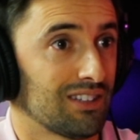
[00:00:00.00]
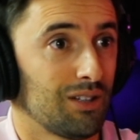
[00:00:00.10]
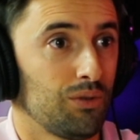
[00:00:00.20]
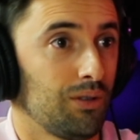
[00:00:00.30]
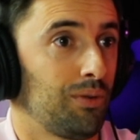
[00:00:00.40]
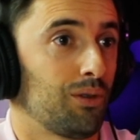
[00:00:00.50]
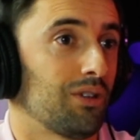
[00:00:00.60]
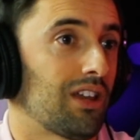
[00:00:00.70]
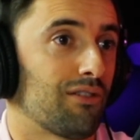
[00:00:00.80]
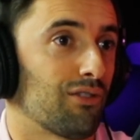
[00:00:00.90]
they will appear
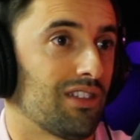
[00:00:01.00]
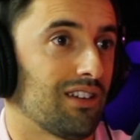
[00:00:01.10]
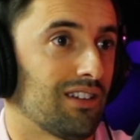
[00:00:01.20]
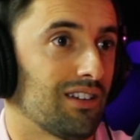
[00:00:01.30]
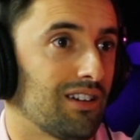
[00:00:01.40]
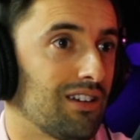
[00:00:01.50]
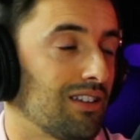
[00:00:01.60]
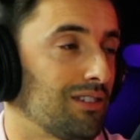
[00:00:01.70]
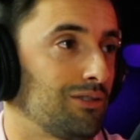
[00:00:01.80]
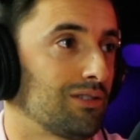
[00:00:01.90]
with everything.
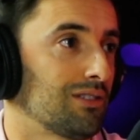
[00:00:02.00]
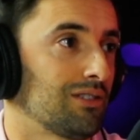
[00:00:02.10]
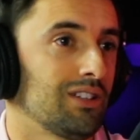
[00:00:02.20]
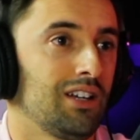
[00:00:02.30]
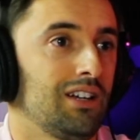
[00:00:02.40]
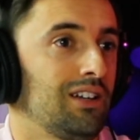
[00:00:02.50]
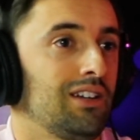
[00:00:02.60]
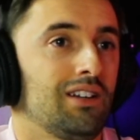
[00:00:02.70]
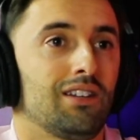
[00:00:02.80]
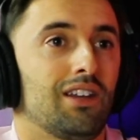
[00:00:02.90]
And
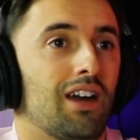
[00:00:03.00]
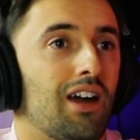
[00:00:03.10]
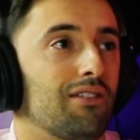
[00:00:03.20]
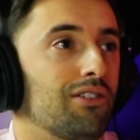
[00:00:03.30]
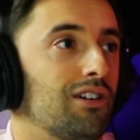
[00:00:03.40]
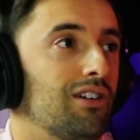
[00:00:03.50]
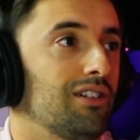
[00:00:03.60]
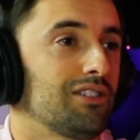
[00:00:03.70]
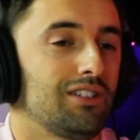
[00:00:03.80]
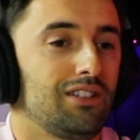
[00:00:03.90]
they have a
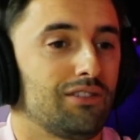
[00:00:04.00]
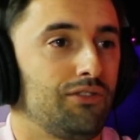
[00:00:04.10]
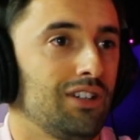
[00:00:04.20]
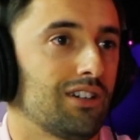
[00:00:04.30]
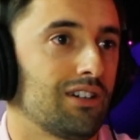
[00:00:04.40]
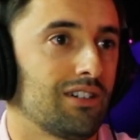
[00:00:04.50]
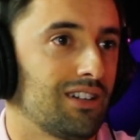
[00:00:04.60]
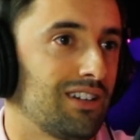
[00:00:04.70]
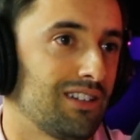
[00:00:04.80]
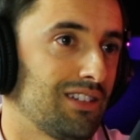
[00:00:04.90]
hurt in the finger
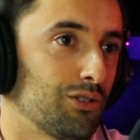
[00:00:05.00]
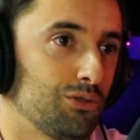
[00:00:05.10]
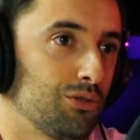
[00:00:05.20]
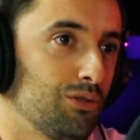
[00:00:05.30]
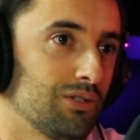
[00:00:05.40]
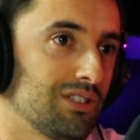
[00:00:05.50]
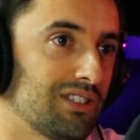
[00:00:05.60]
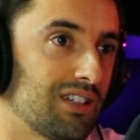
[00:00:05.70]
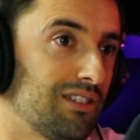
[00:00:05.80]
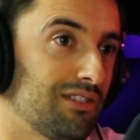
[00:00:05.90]
and they go to Google and
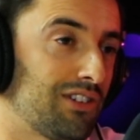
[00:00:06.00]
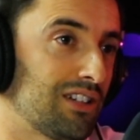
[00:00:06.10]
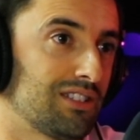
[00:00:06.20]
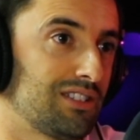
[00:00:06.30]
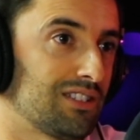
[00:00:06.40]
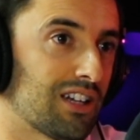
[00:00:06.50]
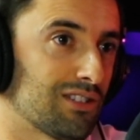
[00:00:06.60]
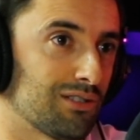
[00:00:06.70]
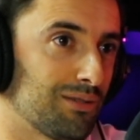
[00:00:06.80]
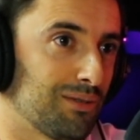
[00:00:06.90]
they're going to find that it's
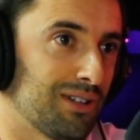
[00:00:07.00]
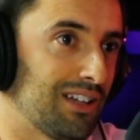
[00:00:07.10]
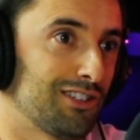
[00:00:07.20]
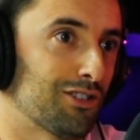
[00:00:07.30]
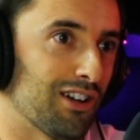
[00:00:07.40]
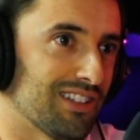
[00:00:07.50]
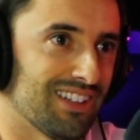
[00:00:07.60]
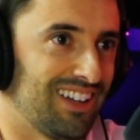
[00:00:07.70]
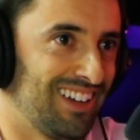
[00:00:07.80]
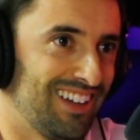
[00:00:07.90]
cancer, and it's not.
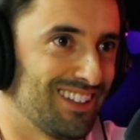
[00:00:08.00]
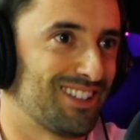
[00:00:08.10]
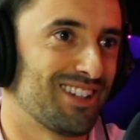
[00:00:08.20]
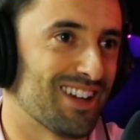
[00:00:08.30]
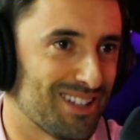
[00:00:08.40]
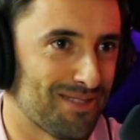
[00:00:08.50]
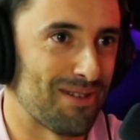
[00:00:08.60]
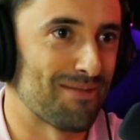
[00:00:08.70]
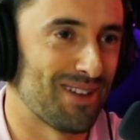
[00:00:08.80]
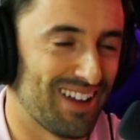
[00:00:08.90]
It's just
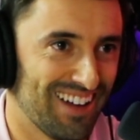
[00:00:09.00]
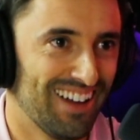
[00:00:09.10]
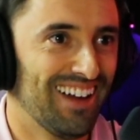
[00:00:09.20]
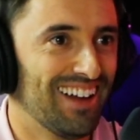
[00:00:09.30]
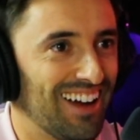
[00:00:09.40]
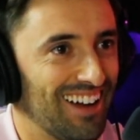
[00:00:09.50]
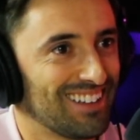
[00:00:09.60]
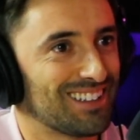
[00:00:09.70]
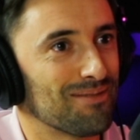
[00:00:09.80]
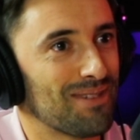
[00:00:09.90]
maybe
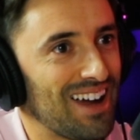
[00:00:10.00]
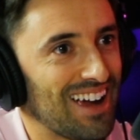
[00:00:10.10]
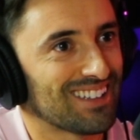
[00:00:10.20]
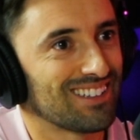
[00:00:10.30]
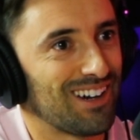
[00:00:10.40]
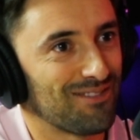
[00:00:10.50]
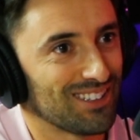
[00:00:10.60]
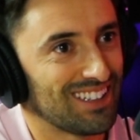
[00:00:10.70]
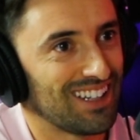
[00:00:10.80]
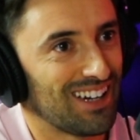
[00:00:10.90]
some extra effort
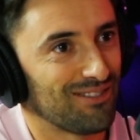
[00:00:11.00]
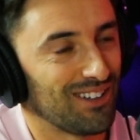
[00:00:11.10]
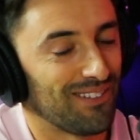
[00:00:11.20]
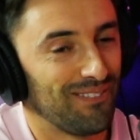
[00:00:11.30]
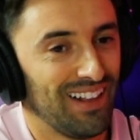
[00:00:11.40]
that they have done.